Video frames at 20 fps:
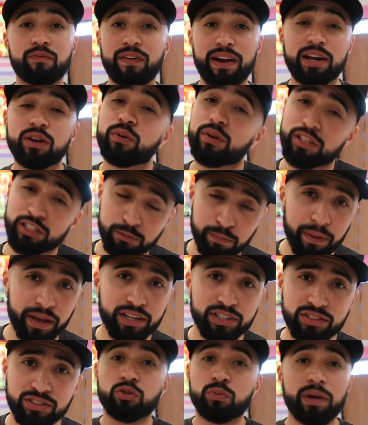final
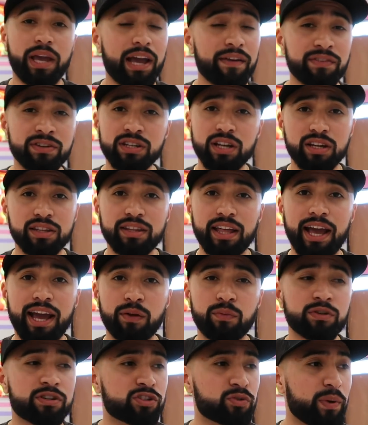inspection. So we haven't done
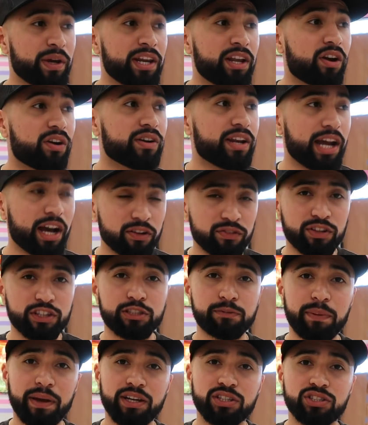that. We're just waiting on health
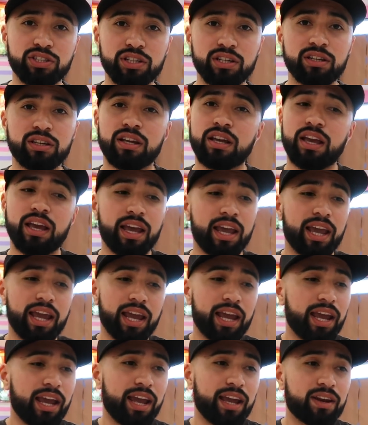inspection.
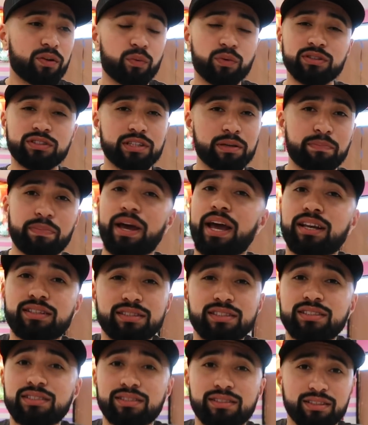And once it
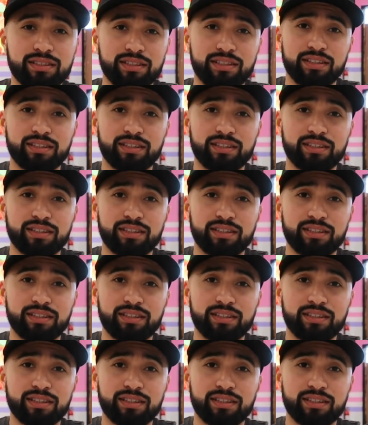passes,